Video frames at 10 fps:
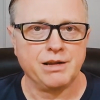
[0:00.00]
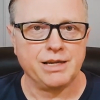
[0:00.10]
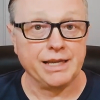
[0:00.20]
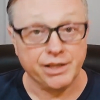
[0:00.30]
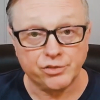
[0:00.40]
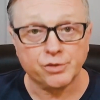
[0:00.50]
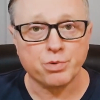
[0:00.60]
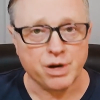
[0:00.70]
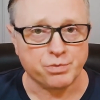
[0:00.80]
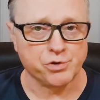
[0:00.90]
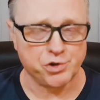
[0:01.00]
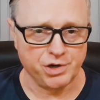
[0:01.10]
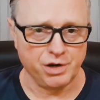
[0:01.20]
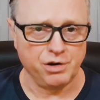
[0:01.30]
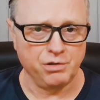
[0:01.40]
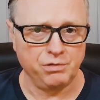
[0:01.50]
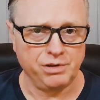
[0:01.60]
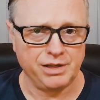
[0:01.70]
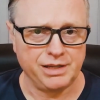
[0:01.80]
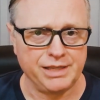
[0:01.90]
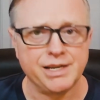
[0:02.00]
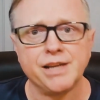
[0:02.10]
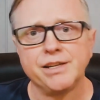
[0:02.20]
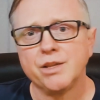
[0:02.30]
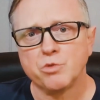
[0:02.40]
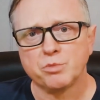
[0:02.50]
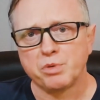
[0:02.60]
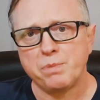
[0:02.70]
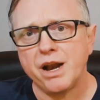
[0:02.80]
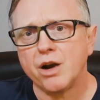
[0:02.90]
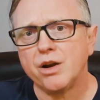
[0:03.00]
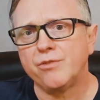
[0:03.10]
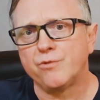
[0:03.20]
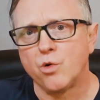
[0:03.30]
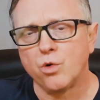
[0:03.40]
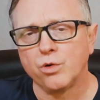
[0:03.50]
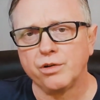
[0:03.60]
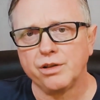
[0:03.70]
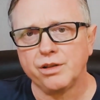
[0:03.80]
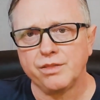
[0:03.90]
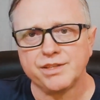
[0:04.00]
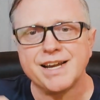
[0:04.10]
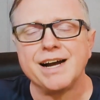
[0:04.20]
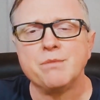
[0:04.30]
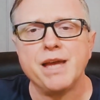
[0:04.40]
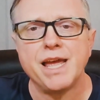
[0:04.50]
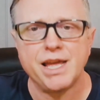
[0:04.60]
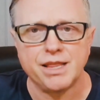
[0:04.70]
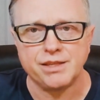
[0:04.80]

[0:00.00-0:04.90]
It is a prepper show in the idea that we're preparing for the time ahead,